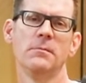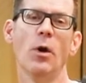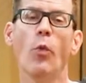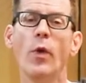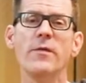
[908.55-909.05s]

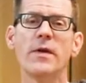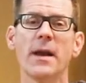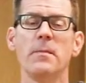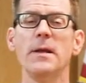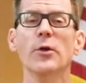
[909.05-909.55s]
But we've
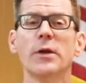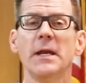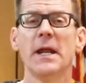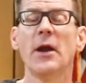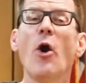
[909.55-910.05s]
got to be
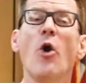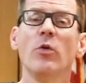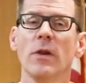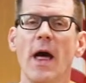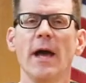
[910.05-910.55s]
looking in our
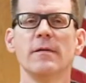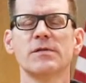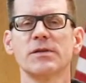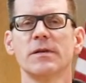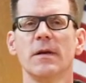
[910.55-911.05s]
own
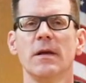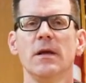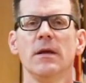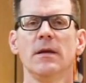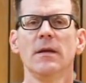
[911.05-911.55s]
lives.
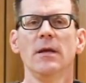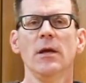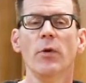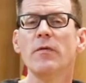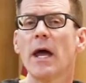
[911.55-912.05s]

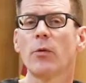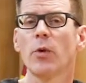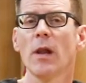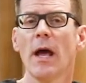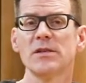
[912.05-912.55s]
And we've got to
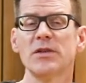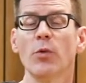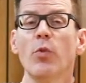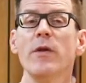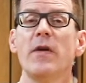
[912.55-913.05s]
realize that
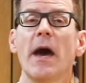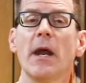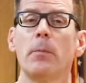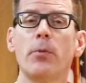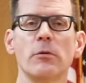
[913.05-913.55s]
we've got
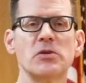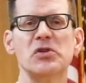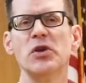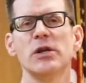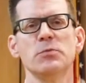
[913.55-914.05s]
to approach
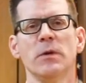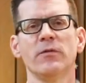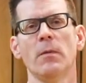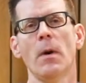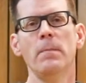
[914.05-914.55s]
judgment
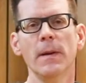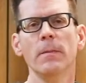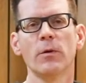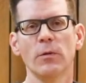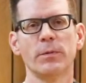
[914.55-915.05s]
from a
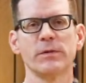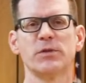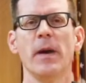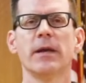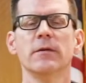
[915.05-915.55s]
biblical
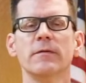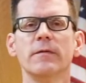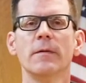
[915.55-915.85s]
perspective.